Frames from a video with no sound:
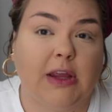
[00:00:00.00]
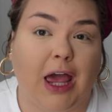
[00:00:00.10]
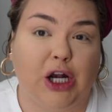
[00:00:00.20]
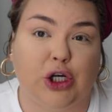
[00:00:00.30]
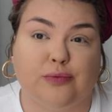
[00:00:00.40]

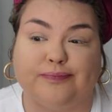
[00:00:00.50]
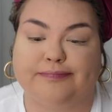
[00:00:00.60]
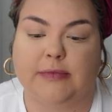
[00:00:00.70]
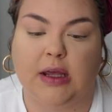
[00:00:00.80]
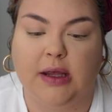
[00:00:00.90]
I don't know.
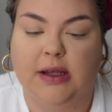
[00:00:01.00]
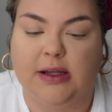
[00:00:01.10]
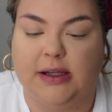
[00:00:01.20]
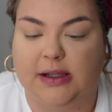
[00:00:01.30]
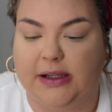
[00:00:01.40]

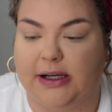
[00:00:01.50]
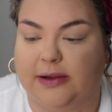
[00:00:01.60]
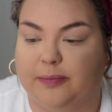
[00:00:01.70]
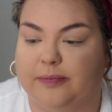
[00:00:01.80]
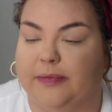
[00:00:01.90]

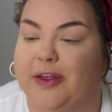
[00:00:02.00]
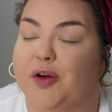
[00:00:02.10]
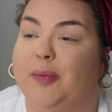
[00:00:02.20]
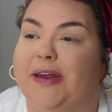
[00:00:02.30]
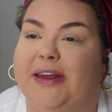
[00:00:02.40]
It'll
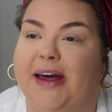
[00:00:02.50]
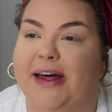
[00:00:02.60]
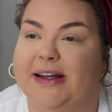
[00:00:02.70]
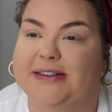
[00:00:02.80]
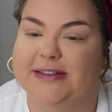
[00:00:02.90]
either be
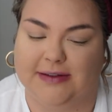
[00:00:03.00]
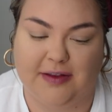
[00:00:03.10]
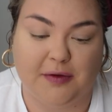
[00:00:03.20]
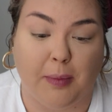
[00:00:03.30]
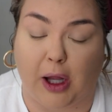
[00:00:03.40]
uh,
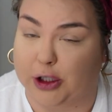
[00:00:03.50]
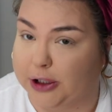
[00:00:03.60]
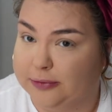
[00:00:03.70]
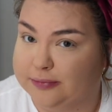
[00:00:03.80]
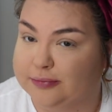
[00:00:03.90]

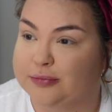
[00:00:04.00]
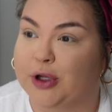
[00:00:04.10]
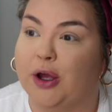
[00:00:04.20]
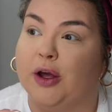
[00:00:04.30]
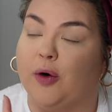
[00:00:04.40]
smaller
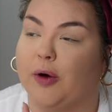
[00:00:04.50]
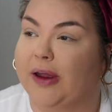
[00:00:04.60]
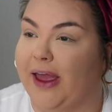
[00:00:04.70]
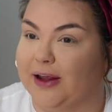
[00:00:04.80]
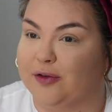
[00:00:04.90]
or
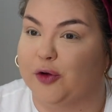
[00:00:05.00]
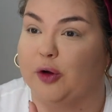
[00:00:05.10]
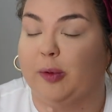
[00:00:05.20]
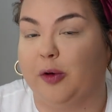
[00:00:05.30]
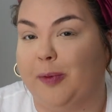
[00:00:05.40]
canceled
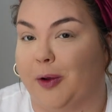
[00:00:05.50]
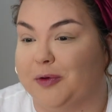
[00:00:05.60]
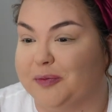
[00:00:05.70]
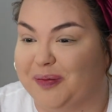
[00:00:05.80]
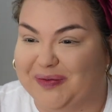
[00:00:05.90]
or postponed.